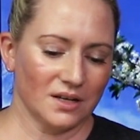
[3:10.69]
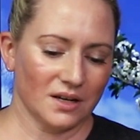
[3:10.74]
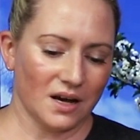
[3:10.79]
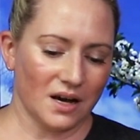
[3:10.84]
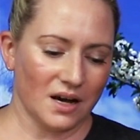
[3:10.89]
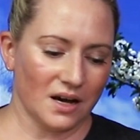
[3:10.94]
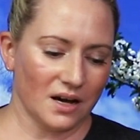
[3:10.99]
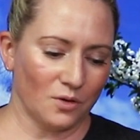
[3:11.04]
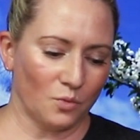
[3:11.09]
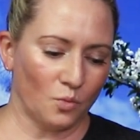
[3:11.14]

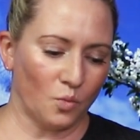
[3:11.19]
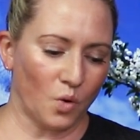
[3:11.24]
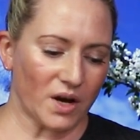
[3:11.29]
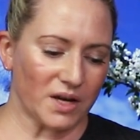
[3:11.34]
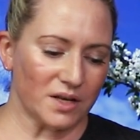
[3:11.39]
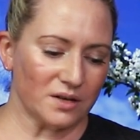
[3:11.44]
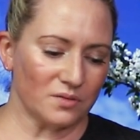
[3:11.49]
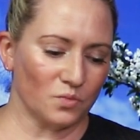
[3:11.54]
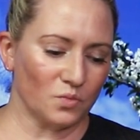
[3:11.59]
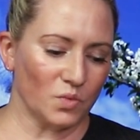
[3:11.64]
Uh,
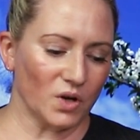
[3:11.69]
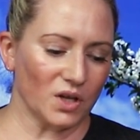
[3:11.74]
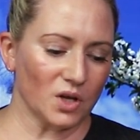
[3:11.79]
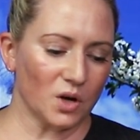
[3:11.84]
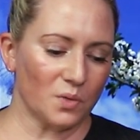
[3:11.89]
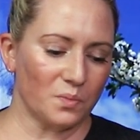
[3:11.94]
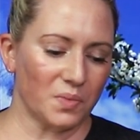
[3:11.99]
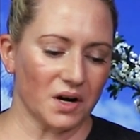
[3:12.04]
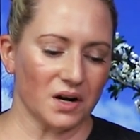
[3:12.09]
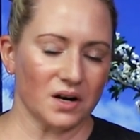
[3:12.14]
white
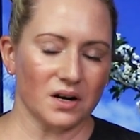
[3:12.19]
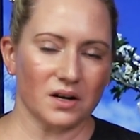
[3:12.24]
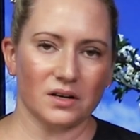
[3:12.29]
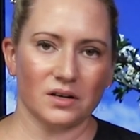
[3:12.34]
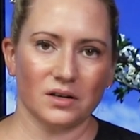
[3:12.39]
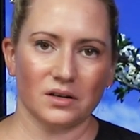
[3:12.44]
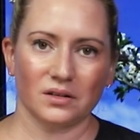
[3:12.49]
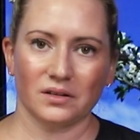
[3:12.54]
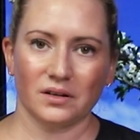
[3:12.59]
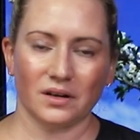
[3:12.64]
willow bark,
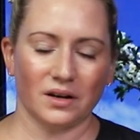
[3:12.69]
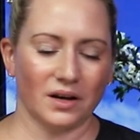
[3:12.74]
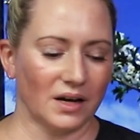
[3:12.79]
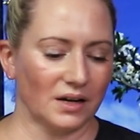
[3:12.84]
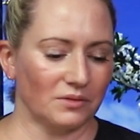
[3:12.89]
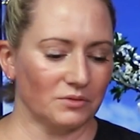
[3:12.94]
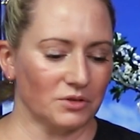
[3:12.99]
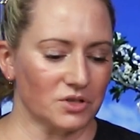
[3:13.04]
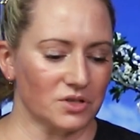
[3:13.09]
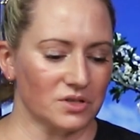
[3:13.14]

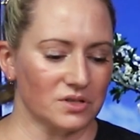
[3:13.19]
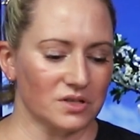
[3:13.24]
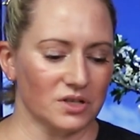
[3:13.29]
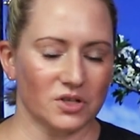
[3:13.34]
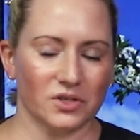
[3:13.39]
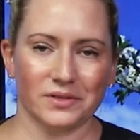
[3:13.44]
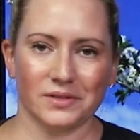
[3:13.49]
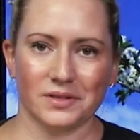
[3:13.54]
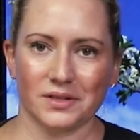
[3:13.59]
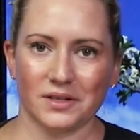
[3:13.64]
uh, which is a
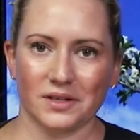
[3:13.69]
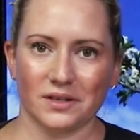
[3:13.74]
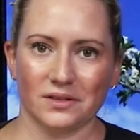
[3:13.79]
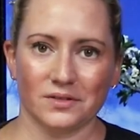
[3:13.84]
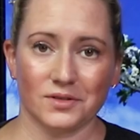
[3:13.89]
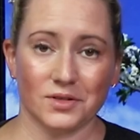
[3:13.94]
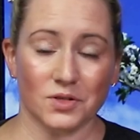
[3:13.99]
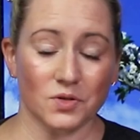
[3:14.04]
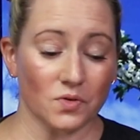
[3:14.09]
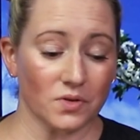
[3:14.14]
good
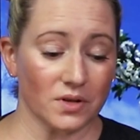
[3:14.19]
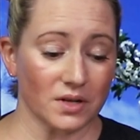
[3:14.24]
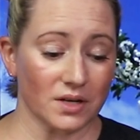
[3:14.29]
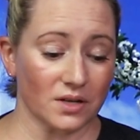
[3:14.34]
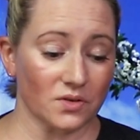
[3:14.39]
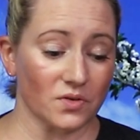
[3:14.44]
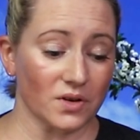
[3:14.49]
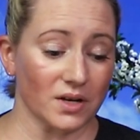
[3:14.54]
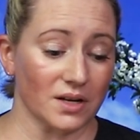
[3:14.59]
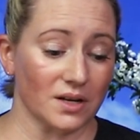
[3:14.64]
skin soothing
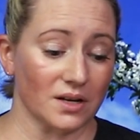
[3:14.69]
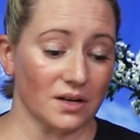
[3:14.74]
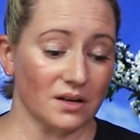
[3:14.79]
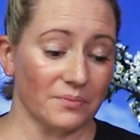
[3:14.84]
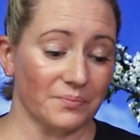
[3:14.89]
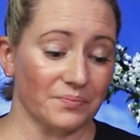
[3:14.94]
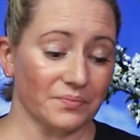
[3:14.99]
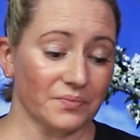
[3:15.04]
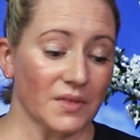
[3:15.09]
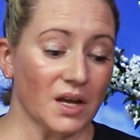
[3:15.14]
ingredient.